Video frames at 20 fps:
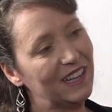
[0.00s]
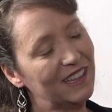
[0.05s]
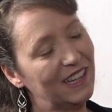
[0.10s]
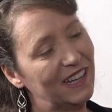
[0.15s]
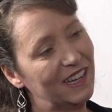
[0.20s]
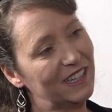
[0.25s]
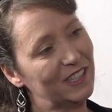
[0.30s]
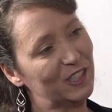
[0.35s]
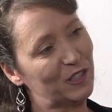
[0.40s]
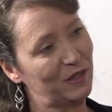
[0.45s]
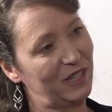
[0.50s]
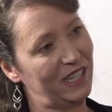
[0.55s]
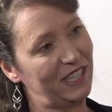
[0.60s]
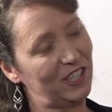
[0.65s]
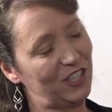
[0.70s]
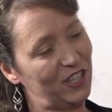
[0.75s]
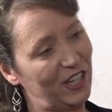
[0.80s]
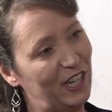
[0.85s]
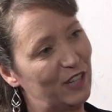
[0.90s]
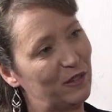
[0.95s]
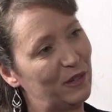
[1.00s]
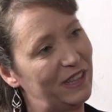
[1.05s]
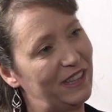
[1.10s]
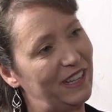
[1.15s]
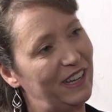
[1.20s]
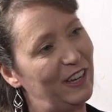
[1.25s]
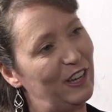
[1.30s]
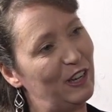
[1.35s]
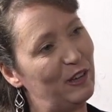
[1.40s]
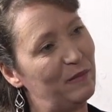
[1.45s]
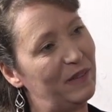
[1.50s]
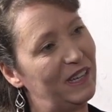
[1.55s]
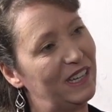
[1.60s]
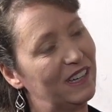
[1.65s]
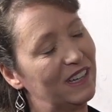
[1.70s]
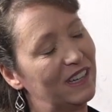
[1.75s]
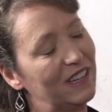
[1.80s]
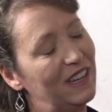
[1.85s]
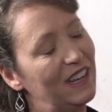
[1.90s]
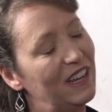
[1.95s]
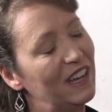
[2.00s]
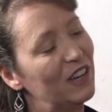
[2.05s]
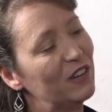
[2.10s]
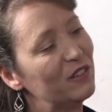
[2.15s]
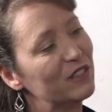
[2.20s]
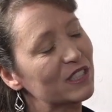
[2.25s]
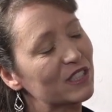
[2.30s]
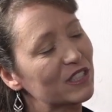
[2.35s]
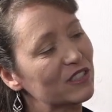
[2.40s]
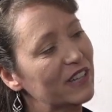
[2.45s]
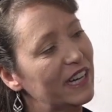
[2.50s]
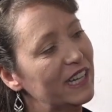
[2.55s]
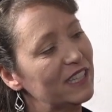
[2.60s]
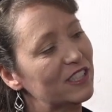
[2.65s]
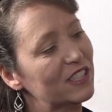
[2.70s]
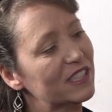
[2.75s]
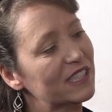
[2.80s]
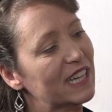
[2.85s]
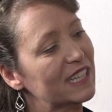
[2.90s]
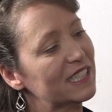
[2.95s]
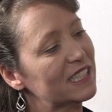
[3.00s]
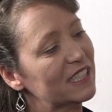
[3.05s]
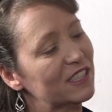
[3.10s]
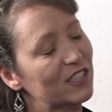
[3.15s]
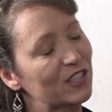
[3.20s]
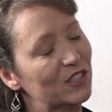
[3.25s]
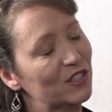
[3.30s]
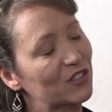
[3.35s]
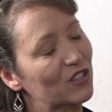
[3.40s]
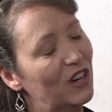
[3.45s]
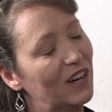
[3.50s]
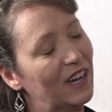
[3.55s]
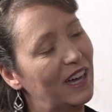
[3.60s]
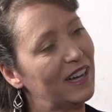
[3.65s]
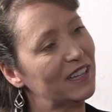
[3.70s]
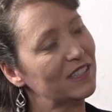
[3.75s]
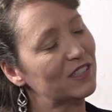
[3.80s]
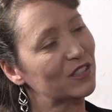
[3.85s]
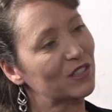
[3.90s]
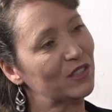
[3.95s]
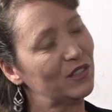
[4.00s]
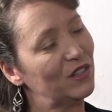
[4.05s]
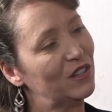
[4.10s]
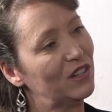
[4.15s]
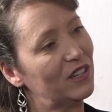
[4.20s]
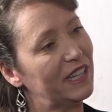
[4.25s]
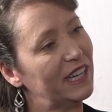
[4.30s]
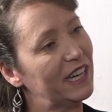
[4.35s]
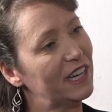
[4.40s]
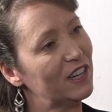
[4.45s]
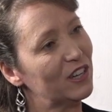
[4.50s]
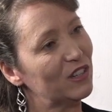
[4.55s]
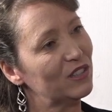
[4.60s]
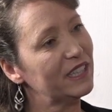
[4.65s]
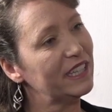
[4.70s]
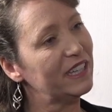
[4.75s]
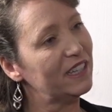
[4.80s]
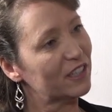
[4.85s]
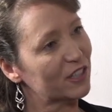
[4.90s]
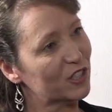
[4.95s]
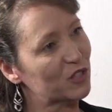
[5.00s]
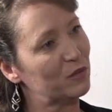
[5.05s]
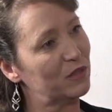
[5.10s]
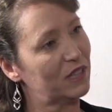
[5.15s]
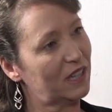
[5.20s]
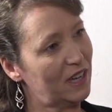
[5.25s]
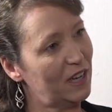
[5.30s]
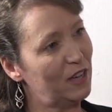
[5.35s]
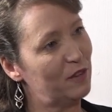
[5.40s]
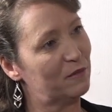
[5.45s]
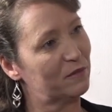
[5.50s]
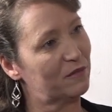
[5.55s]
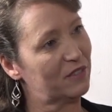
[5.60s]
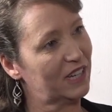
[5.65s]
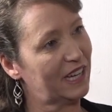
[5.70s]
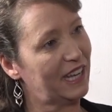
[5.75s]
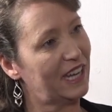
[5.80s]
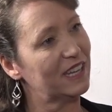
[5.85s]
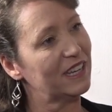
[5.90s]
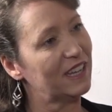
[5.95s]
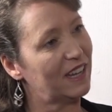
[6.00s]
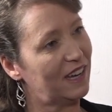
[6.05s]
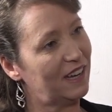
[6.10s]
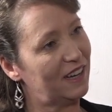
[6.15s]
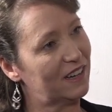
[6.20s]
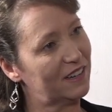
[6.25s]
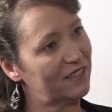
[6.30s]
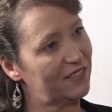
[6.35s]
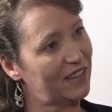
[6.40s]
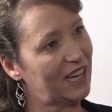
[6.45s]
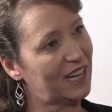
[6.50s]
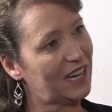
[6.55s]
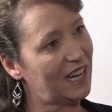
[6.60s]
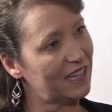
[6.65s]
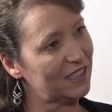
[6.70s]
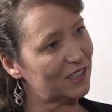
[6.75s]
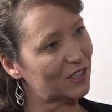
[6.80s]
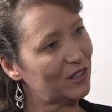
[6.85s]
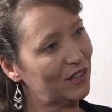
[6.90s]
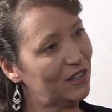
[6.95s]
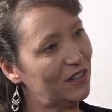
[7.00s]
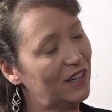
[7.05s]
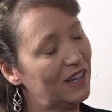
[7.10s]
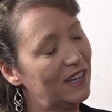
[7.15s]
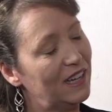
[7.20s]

And that is what I shared with them. And it was great. Just that's such a strong high school. And I know leaders will come for Kenya out of that high school.